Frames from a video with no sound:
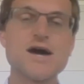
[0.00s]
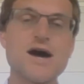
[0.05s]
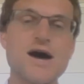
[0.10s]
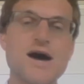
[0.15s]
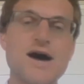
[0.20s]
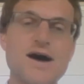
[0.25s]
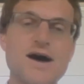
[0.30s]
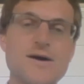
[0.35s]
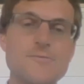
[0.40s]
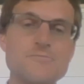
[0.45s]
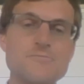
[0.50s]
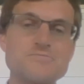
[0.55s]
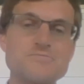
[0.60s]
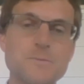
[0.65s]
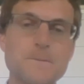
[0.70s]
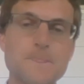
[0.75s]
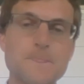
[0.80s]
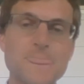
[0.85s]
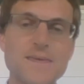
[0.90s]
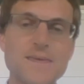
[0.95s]

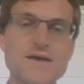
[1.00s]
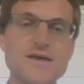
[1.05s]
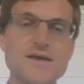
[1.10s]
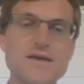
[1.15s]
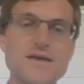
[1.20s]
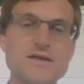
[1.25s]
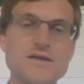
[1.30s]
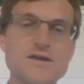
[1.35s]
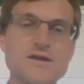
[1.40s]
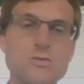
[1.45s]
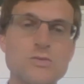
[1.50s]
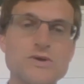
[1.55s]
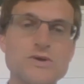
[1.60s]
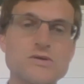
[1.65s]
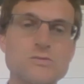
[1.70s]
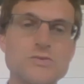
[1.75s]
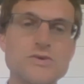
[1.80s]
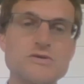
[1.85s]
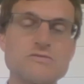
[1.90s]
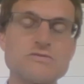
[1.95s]

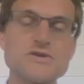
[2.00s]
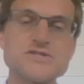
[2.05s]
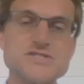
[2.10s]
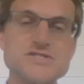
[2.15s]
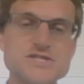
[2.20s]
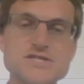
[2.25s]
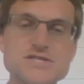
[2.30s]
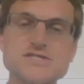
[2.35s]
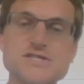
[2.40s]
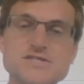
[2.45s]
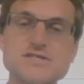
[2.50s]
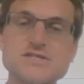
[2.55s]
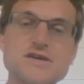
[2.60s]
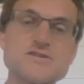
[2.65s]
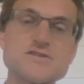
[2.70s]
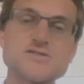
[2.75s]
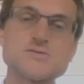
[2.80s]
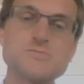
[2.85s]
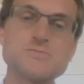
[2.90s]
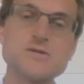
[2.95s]
we really see this as another
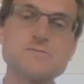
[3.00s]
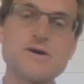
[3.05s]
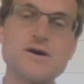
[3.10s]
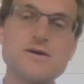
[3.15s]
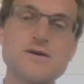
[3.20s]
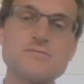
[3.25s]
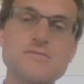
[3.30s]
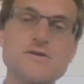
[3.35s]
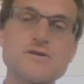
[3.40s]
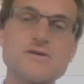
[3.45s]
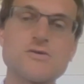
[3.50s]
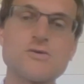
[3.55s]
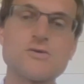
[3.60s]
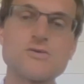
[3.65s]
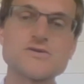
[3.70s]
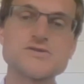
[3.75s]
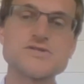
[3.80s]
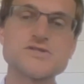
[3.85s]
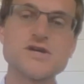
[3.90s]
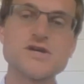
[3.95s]
speed bump. Of
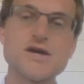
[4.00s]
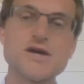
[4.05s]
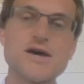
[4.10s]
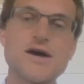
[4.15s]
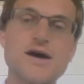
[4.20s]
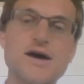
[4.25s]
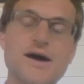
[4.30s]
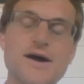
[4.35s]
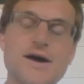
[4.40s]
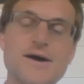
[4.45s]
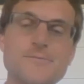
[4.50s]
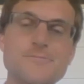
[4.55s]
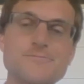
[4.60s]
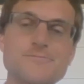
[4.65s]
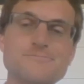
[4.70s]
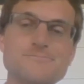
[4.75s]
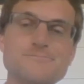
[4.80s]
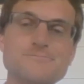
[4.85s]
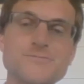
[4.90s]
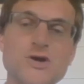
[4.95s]
course,
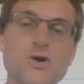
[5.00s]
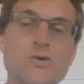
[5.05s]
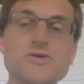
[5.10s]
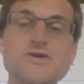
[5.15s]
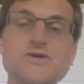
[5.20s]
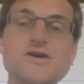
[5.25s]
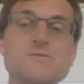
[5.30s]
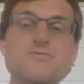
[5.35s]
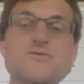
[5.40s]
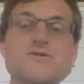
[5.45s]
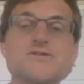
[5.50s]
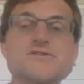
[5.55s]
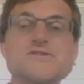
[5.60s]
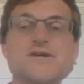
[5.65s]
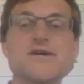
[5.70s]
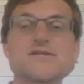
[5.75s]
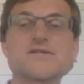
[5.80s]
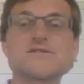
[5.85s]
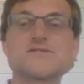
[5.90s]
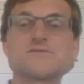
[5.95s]
no one can
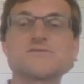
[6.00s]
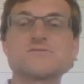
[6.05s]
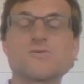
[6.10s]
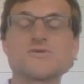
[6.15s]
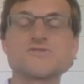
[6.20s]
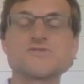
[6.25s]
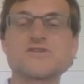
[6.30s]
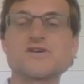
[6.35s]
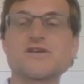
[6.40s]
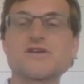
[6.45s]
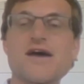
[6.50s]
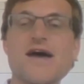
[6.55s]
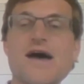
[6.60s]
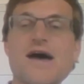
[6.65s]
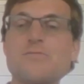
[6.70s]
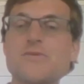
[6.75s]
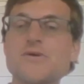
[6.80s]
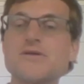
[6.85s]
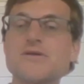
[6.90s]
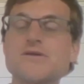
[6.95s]
predict what's going to
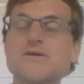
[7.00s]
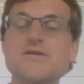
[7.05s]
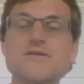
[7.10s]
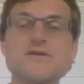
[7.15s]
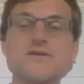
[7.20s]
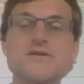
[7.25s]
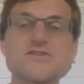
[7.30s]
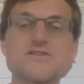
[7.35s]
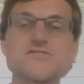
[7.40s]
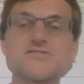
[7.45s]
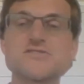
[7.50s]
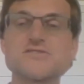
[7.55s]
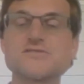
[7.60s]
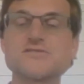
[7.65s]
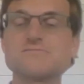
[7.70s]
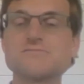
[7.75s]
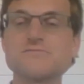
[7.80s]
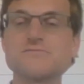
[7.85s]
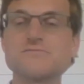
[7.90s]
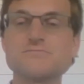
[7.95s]
happen in the next
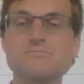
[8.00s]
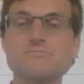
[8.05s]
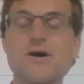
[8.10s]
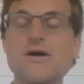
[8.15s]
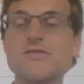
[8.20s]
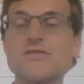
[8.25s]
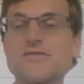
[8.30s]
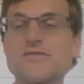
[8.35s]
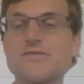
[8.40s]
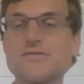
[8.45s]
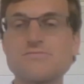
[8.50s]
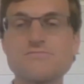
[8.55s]
month,